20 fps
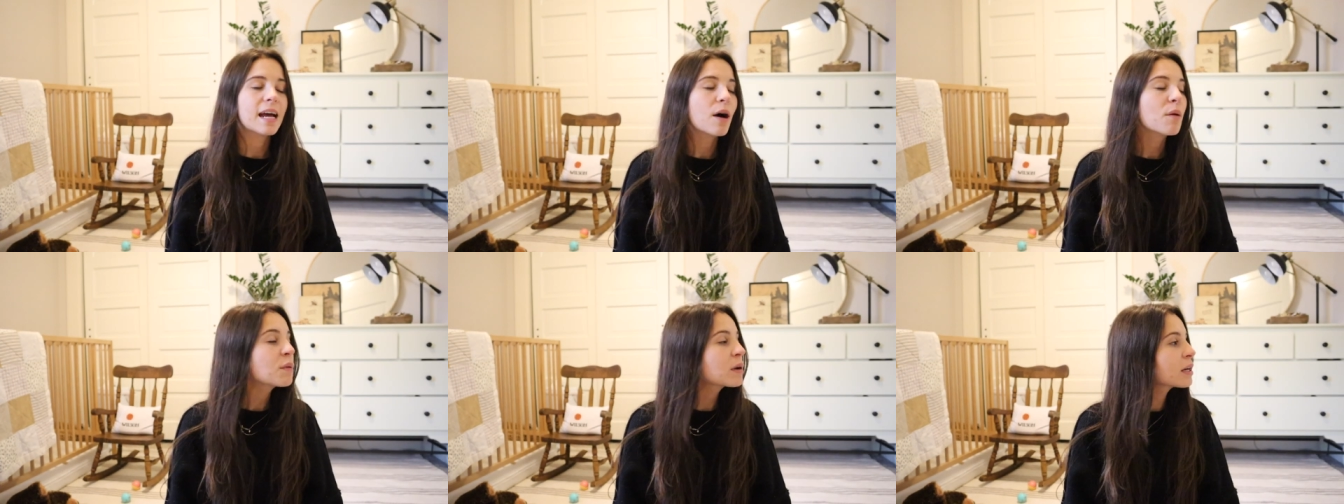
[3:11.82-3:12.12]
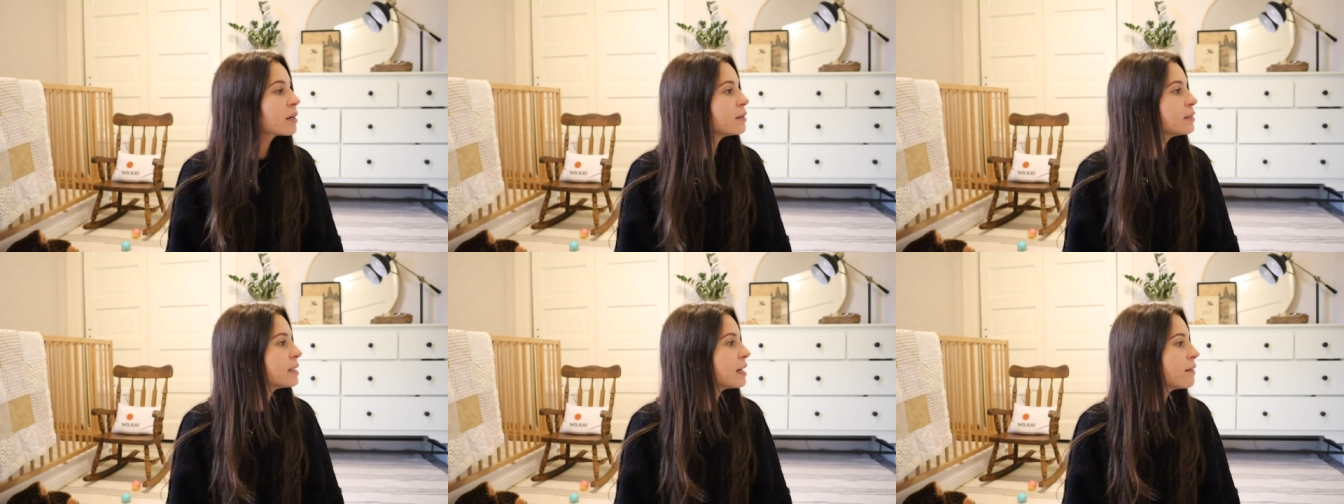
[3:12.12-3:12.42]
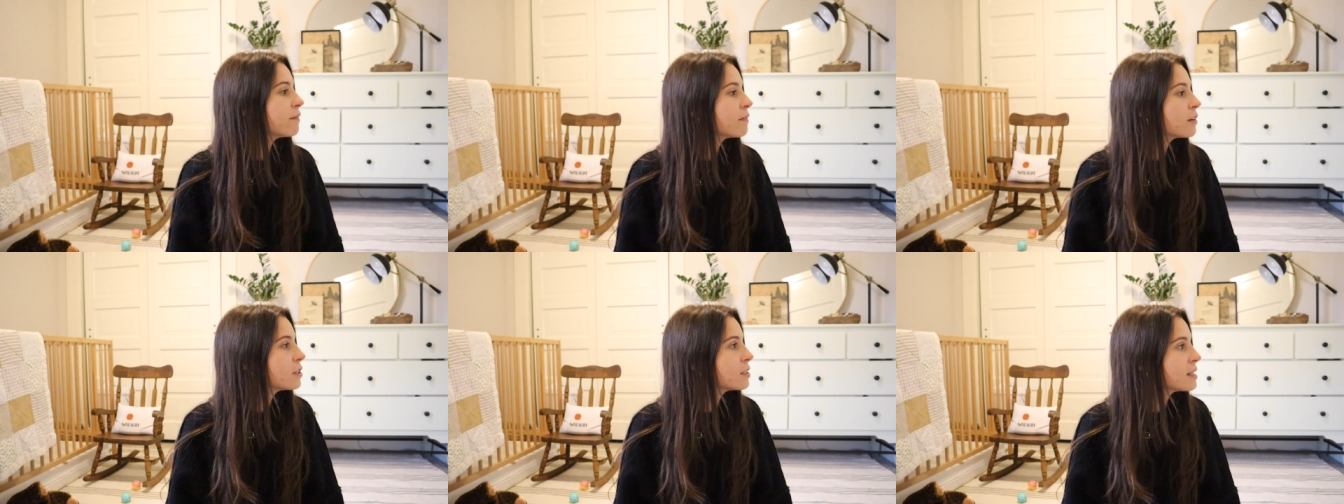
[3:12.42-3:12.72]
now when he goes
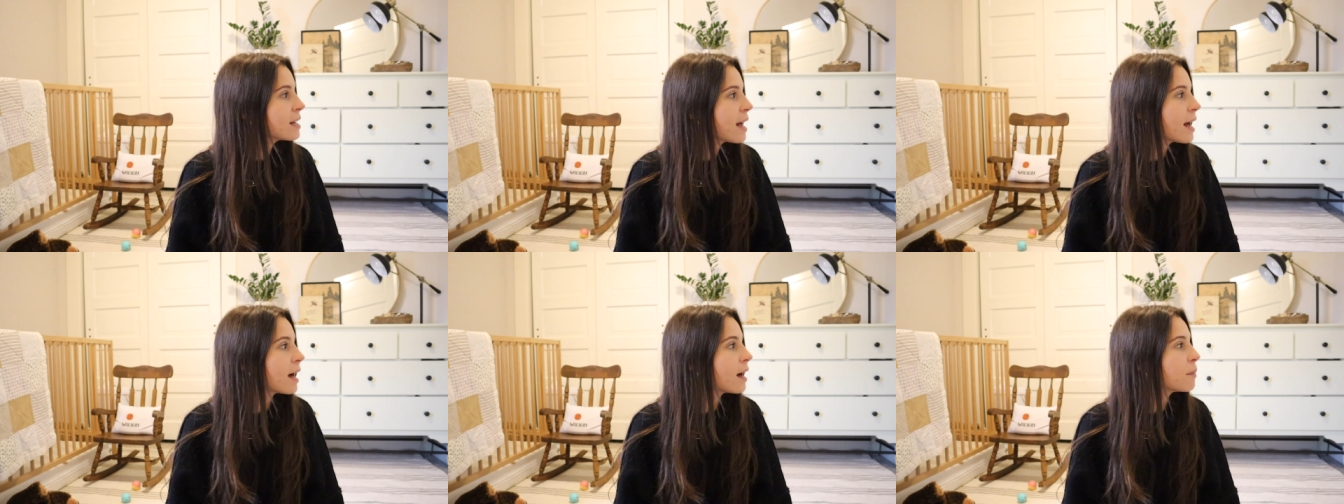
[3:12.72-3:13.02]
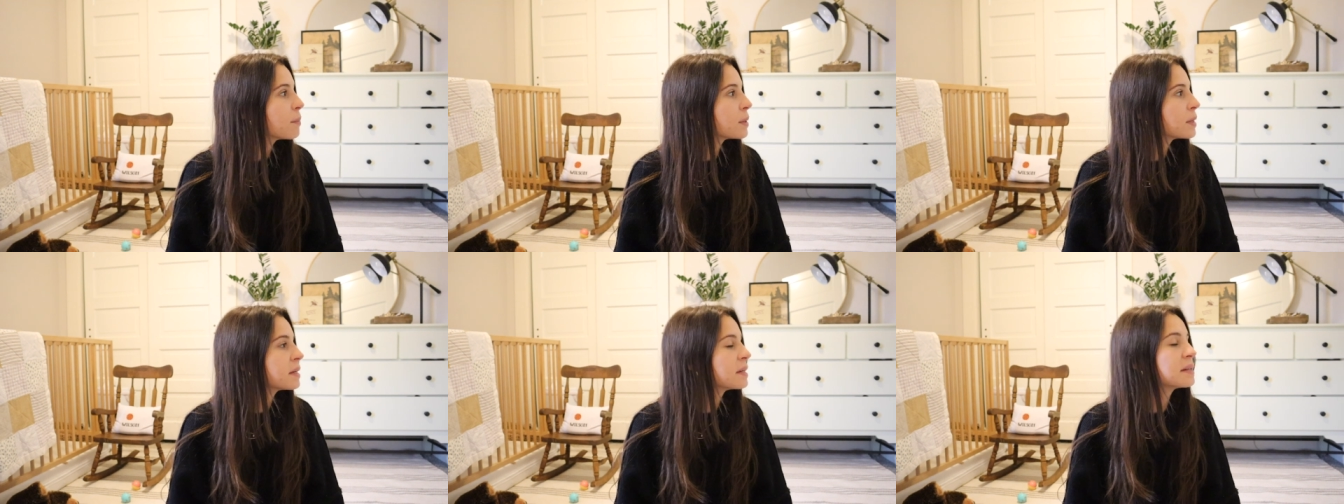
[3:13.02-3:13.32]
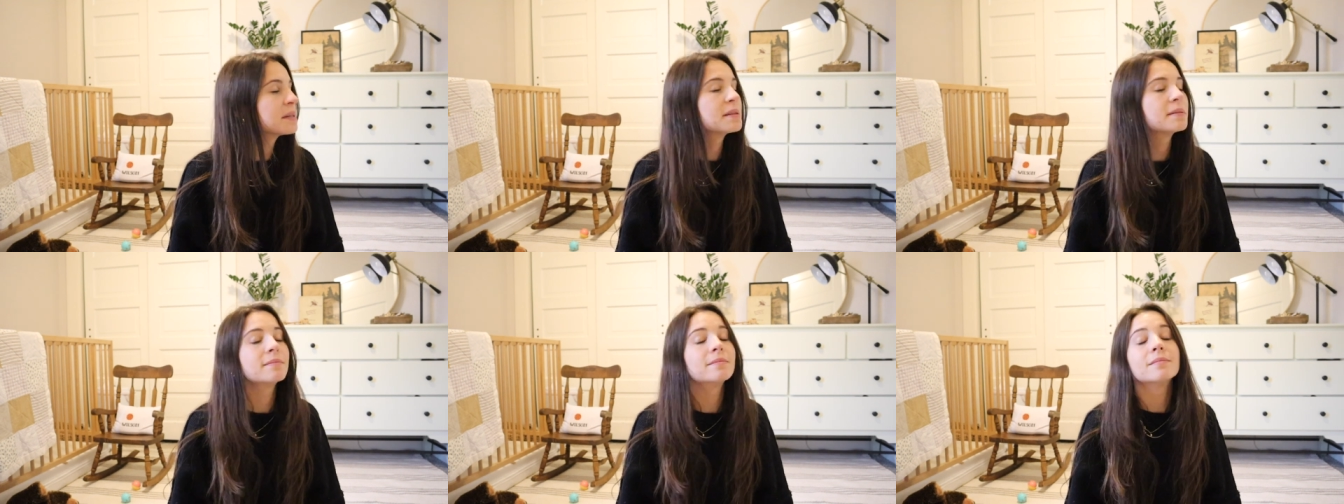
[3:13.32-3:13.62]
down for his nap,
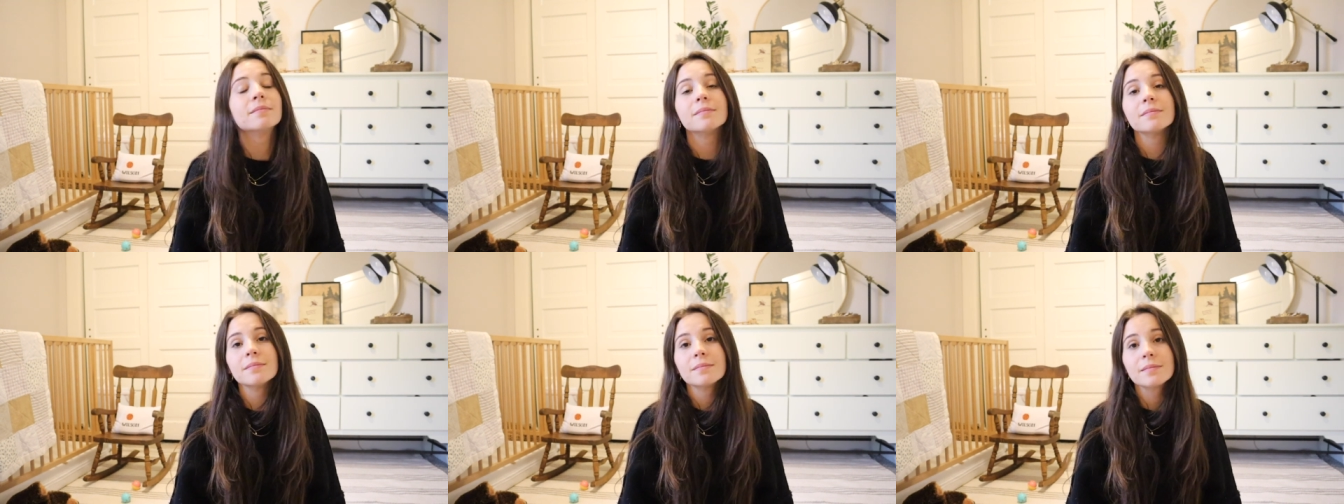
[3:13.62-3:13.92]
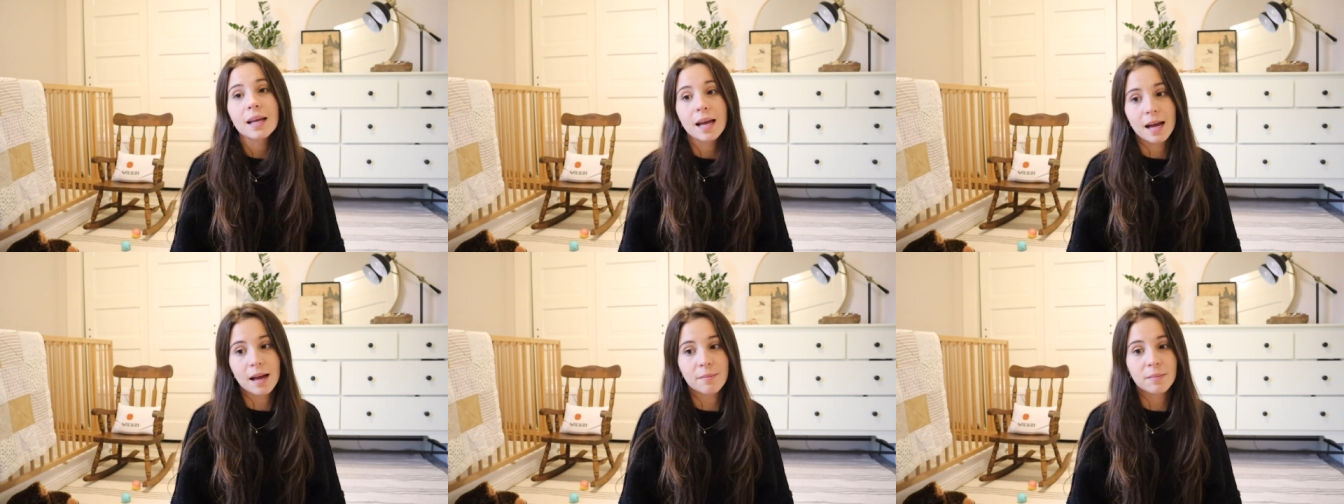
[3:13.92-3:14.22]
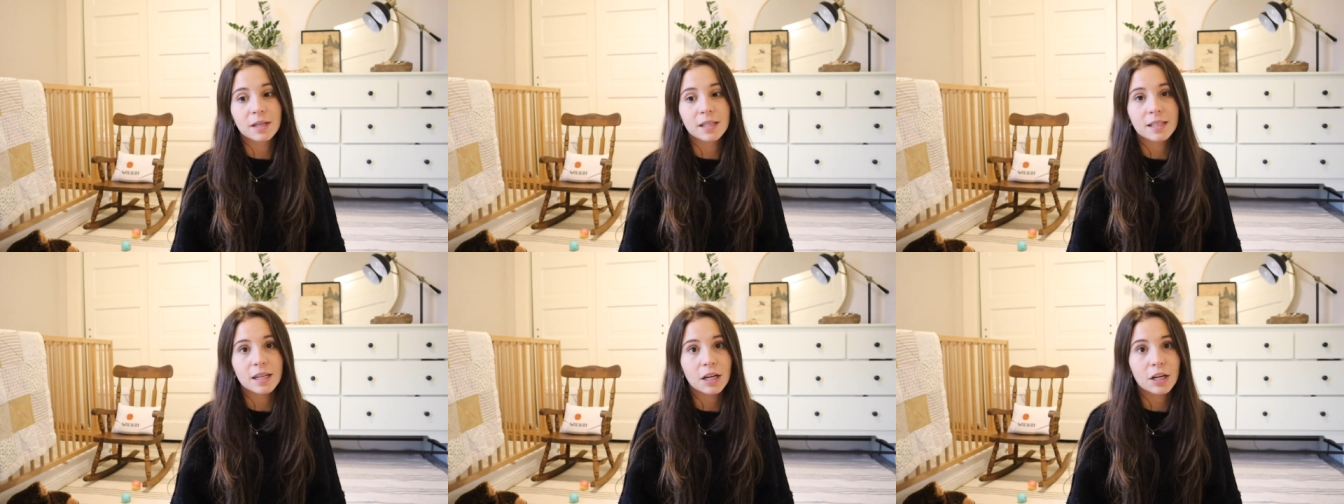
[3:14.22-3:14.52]
I'm
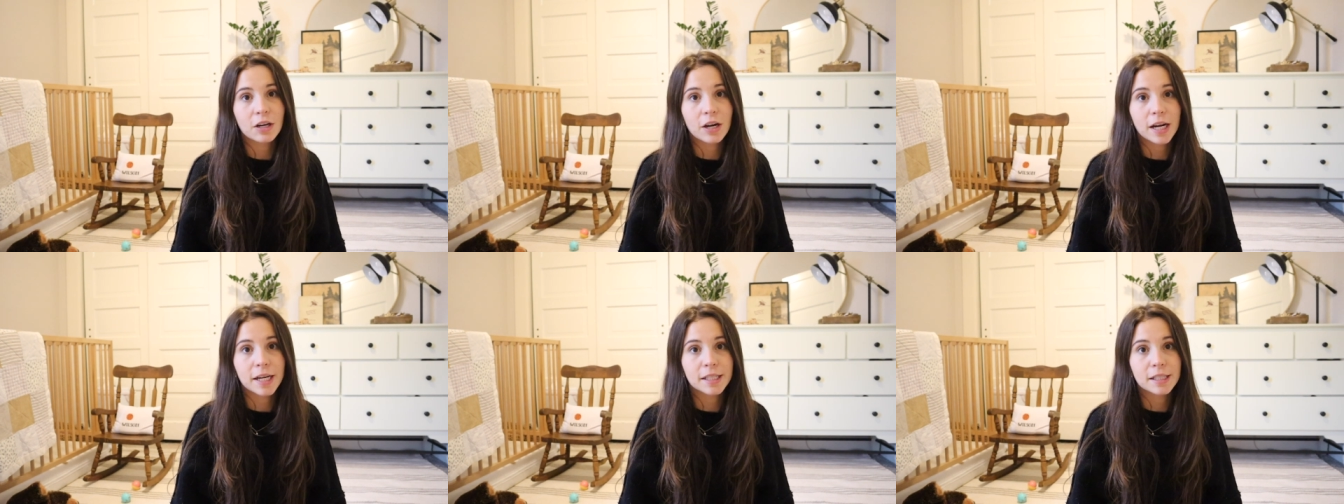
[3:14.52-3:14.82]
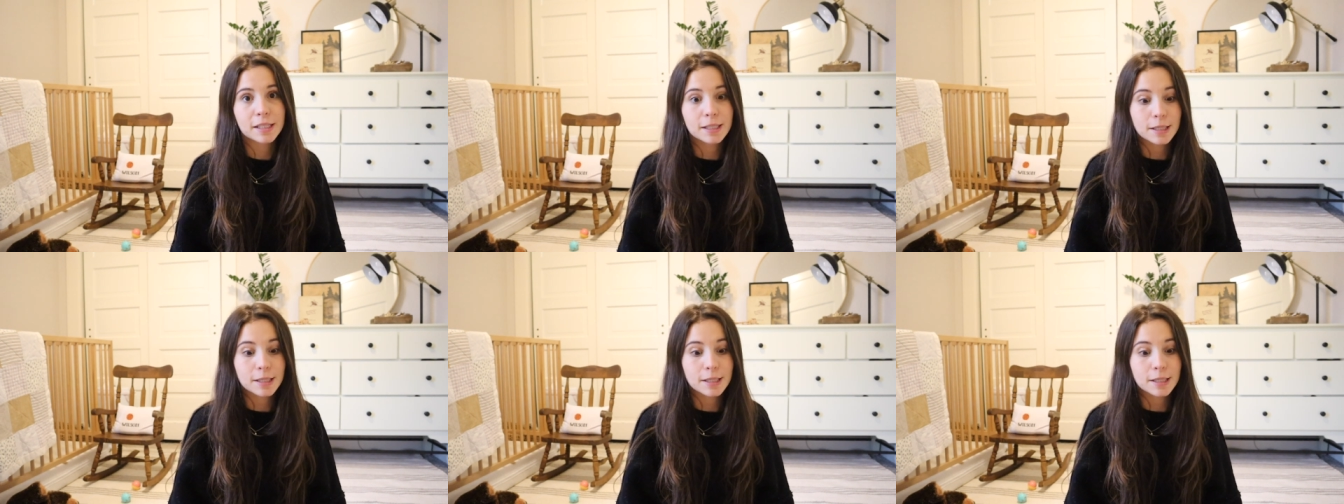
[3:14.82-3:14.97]
gonna decorate.